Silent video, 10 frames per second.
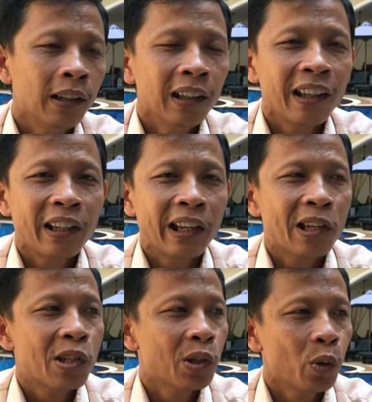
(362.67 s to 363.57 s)
earlier
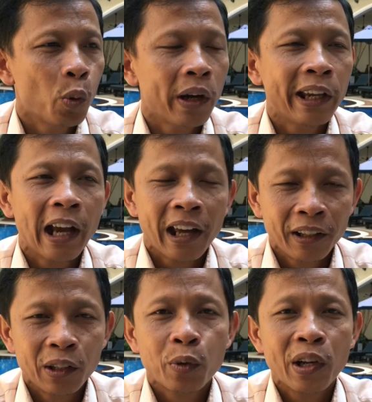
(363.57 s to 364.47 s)
days, you know, working hard
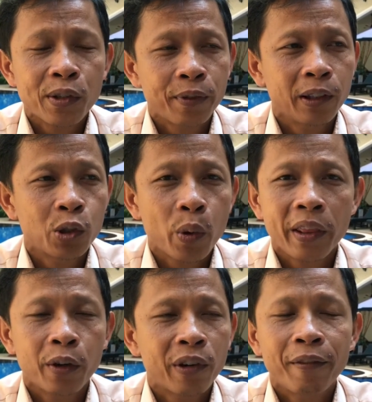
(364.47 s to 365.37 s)
in the rice field
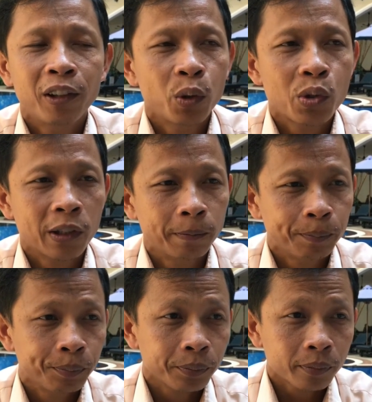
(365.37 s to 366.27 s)
during the revolution.
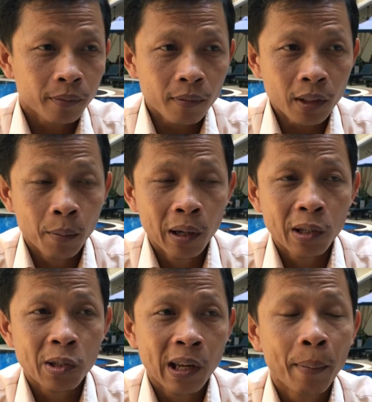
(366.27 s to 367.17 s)

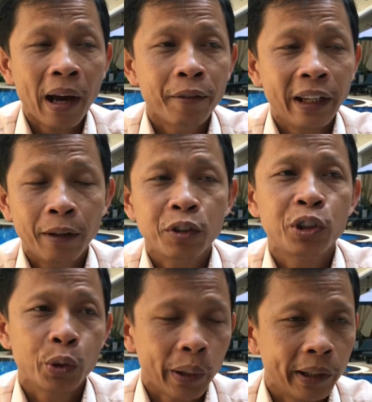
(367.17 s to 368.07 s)
But somehow they have to
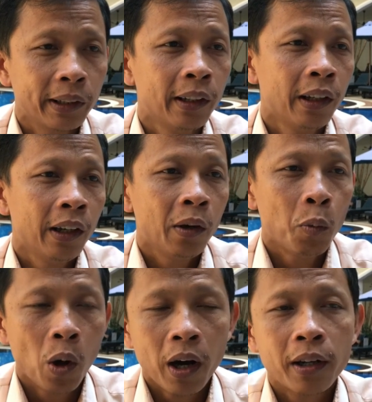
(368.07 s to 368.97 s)
do it,
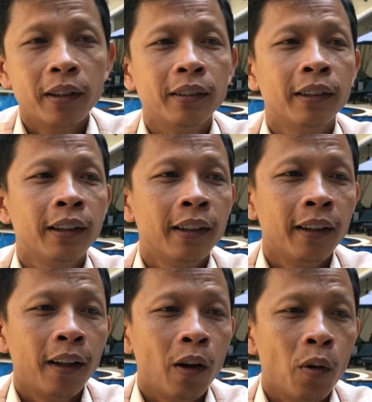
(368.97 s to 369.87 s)
walk
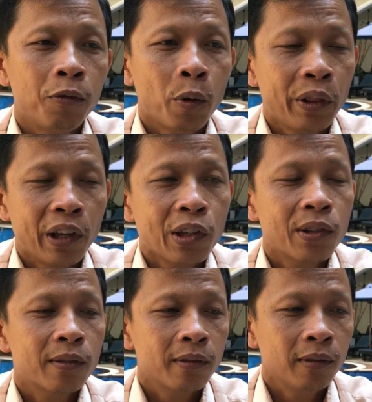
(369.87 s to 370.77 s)
for
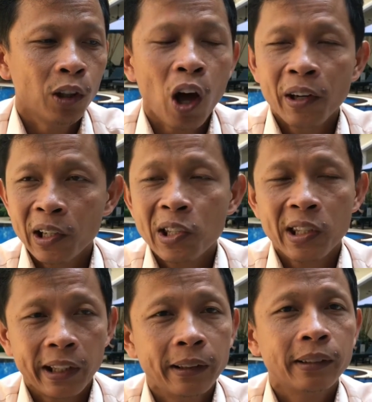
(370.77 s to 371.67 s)
this long
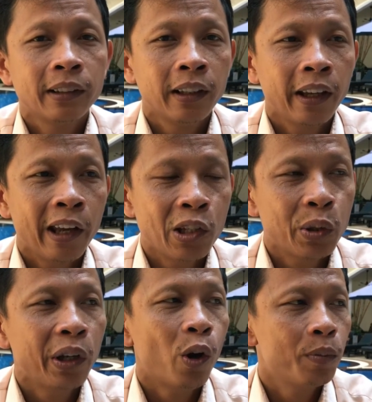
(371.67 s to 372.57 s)
distance
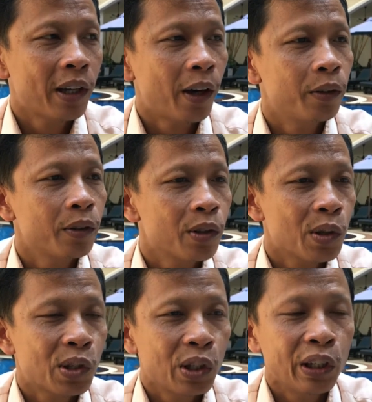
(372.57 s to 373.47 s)
into the hometown
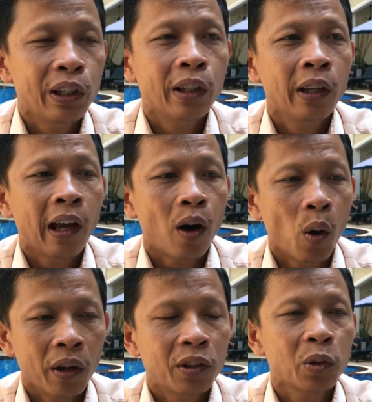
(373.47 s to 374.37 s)
to see
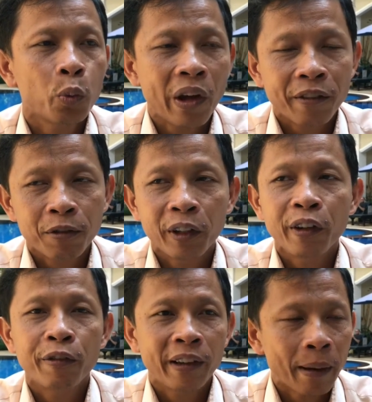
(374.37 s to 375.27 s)
or to wait for
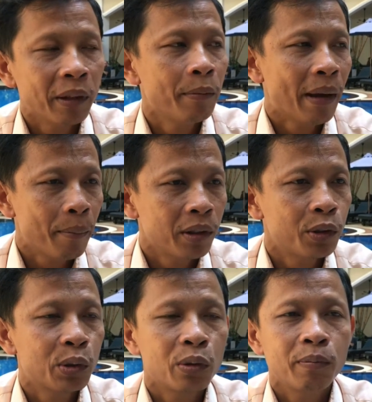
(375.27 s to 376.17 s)
their family member
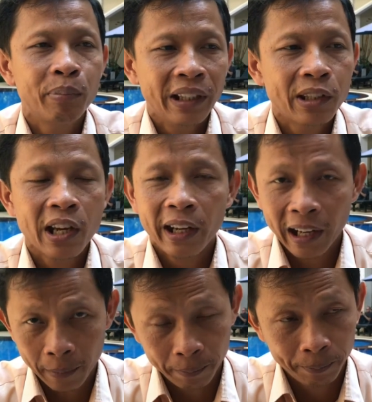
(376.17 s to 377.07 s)
to be turned
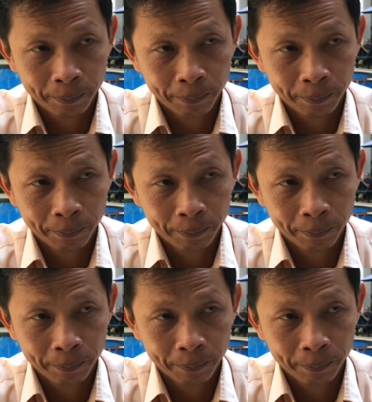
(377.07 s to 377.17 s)
up.